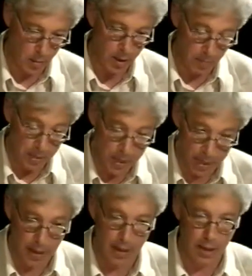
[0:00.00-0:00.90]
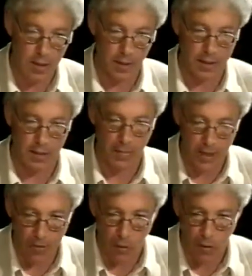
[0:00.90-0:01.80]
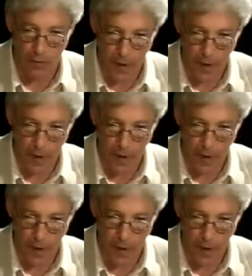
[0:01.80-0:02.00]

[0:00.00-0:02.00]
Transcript: one in particular looked at much more the